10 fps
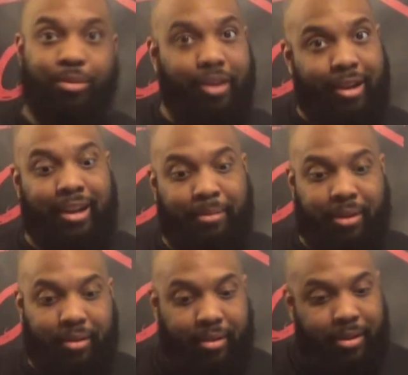You know what I
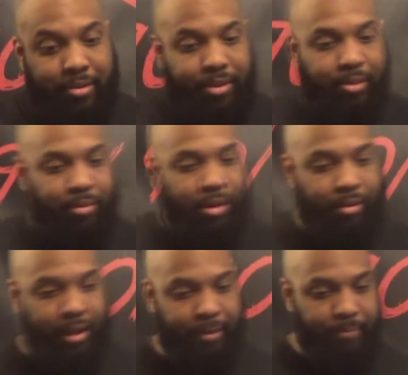mean? So,
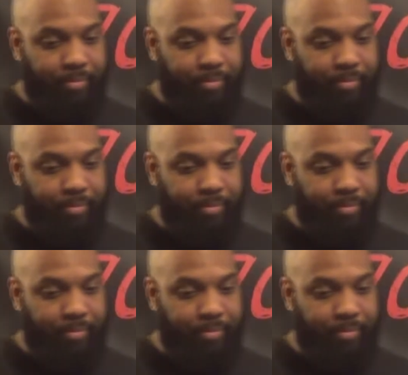okay.